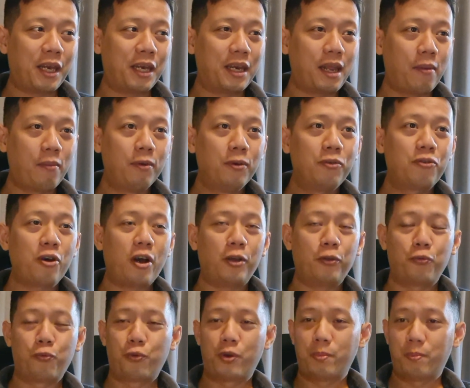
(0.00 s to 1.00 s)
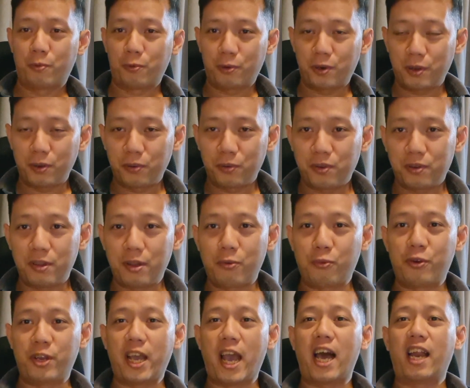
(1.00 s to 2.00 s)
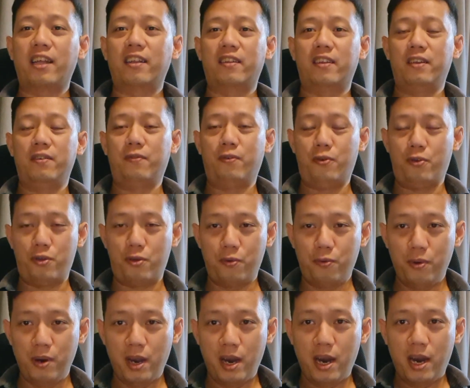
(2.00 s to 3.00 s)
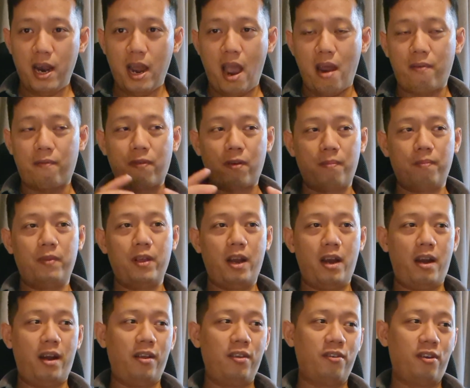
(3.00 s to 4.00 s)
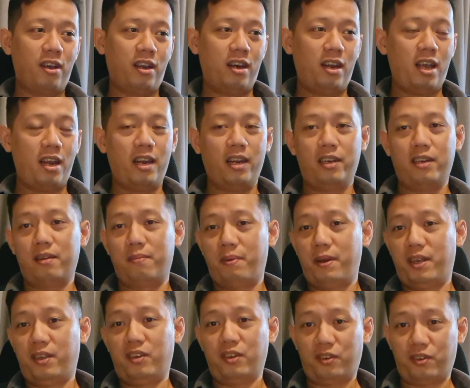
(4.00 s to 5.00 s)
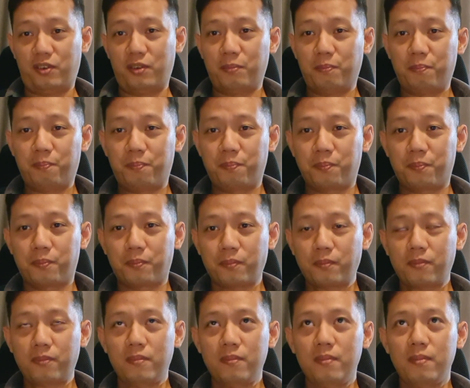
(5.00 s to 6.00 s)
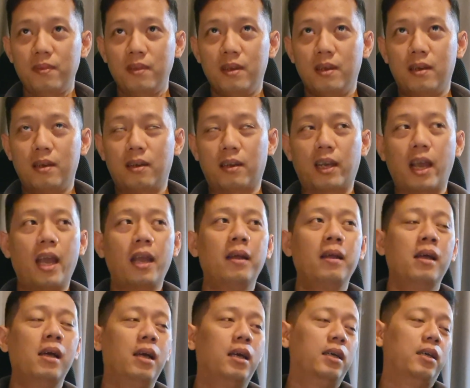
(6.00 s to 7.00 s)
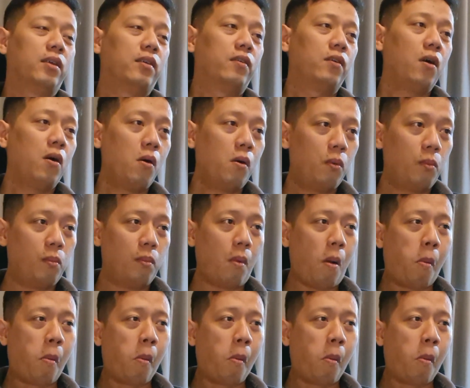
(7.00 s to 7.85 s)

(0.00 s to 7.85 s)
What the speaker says: they will try to reproduce the reality for you, and from there you can edit the pictures. Okay, so